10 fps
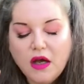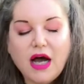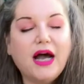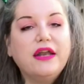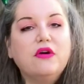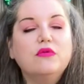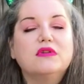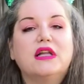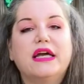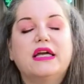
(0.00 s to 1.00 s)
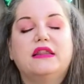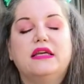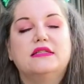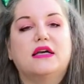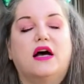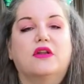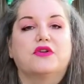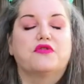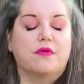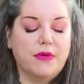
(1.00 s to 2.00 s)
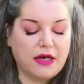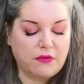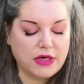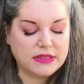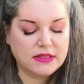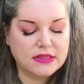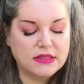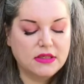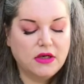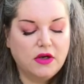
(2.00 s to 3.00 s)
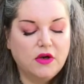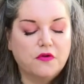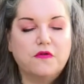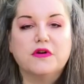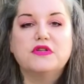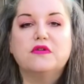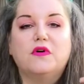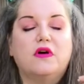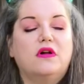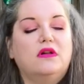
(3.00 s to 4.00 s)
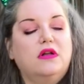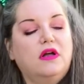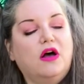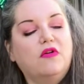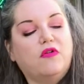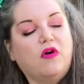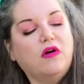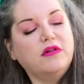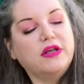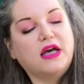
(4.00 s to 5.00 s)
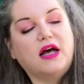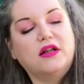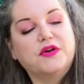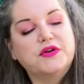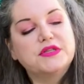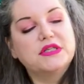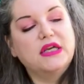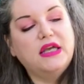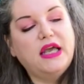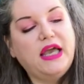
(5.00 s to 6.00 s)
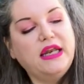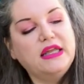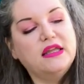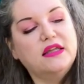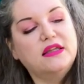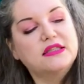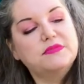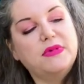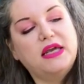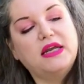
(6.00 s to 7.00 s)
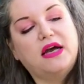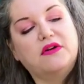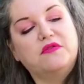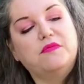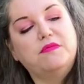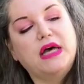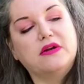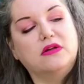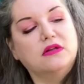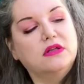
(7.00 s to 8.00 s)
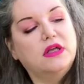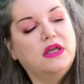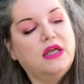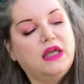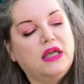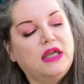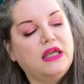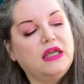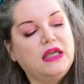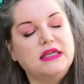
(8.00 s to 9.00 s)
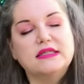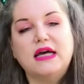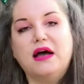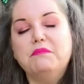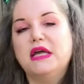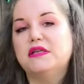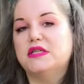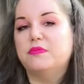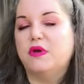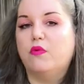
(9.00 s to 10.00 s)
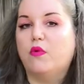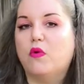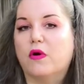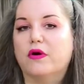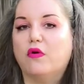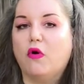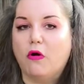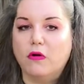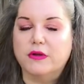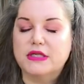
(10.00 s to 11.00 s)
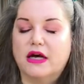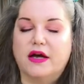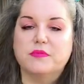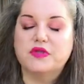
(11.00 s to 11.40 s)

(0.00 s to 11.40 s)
I don't like these collars for many reasons. First of all, of all the collars, anything that's made out of metal is not meant to be worn all the time.